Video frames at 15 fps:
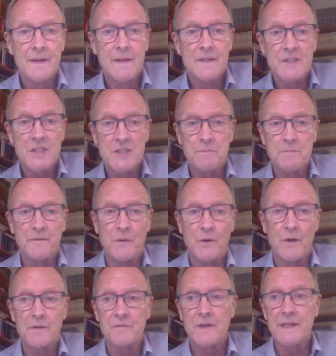just before
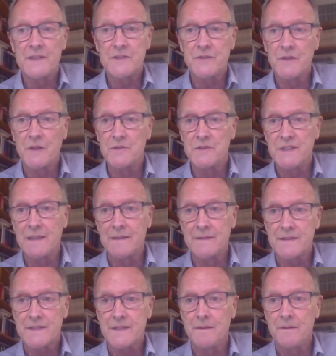it reached the New Zealand
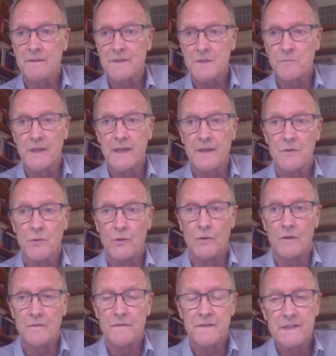Supreme
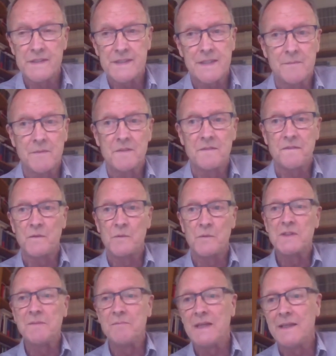Court for the sum of
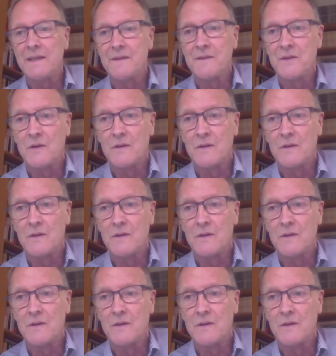$40 million.